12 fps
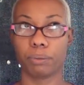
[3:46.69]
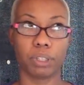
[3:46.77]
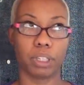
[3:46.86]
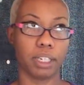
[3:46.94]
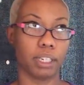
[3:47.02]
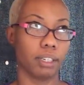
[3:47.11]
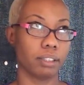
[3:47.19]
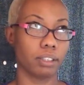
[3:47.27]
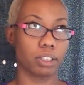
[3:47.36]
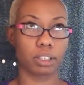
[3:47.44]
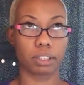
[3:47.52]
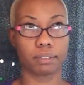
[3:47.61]
they
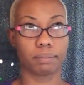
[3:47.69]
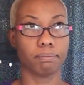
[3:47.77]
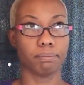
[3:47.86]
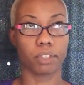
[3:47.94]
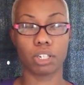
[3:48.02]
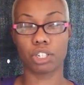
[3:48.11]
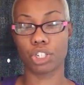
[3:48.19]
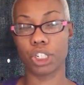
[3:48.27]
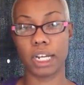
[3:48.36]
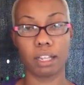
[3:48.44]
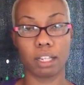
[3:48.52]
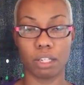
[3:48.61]
just are
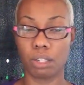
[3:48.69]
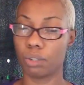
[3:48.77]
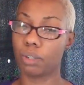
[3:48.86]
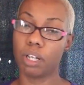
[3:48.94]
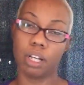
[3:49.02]
shallow.